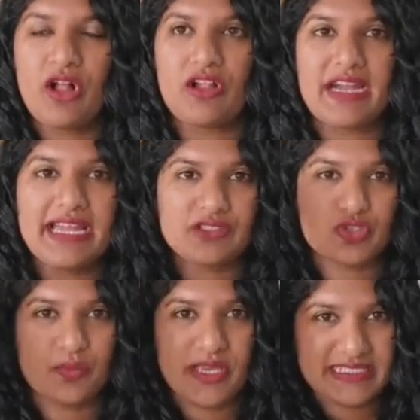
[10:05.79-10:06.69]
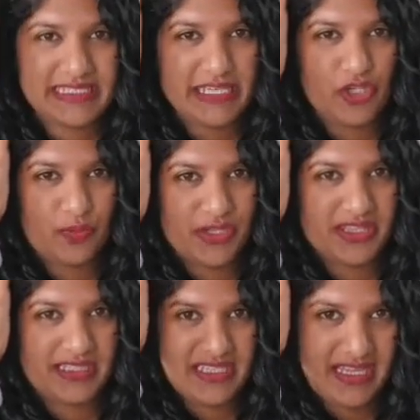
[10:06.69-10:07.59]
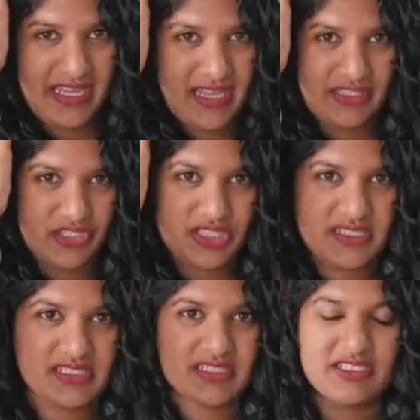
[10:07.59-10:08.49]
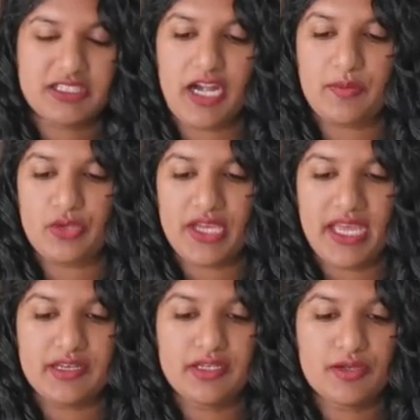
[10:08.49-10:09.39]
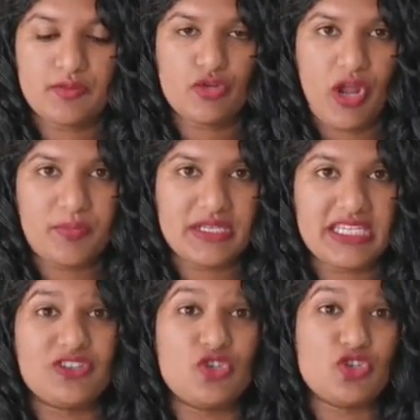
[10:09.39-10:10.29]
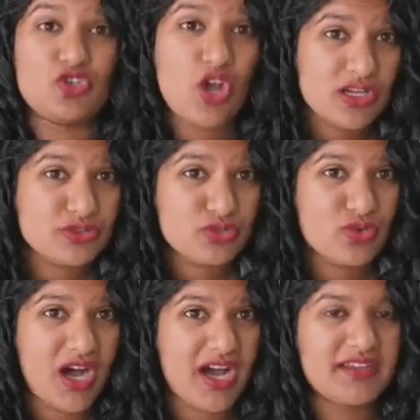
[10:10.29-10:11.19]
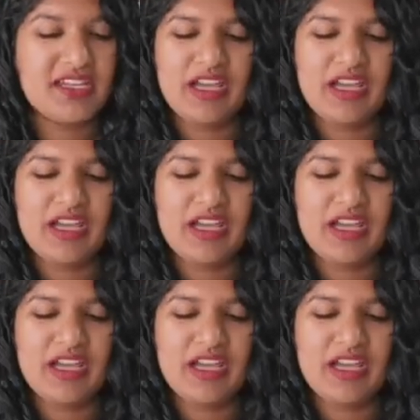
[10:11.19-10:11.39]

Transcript: Alright, so basically you put this in and just scrub your head properly, not too hard,